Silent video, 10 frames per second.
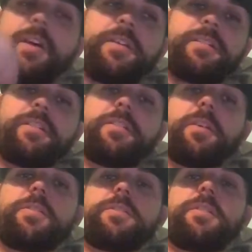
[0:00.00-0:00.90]
arrest and
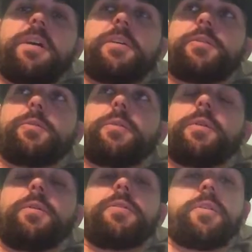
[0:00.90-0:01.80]
searched his house with
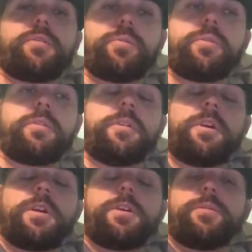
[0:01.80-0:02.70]
no search warrant,
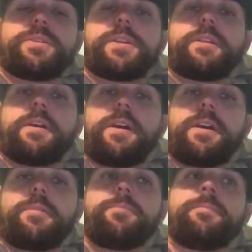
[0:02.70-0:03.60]
which at the
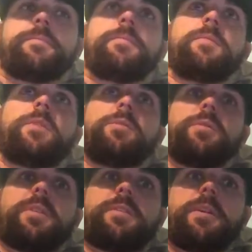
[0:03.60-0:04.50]
time
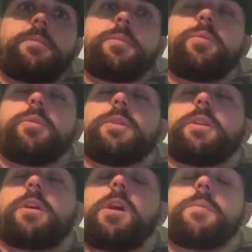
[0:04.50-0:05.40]
was acceptable and
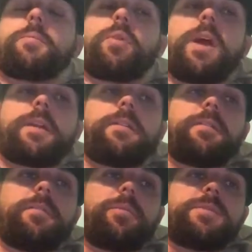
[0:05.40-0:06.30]
a common
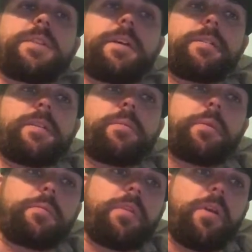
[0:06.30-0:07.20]
practice, which nowadays
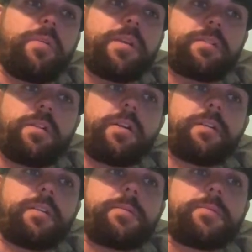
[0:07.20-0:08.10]
we know that is
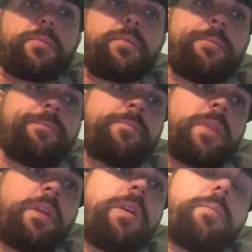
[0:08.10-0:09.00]
unacceptable.
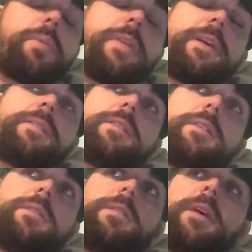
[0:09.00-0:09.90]
But they
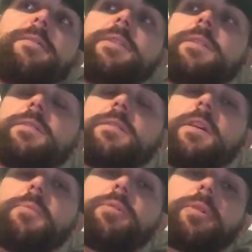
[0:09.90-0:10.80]
seized evidence
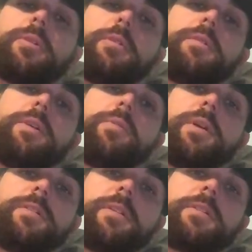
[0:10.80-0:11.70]
that proved he
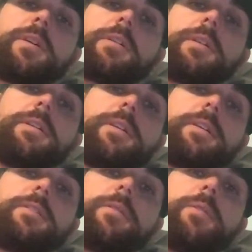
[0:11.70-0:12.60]
was selling lottery
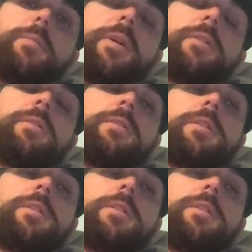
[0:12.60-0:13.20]
tickets through the mail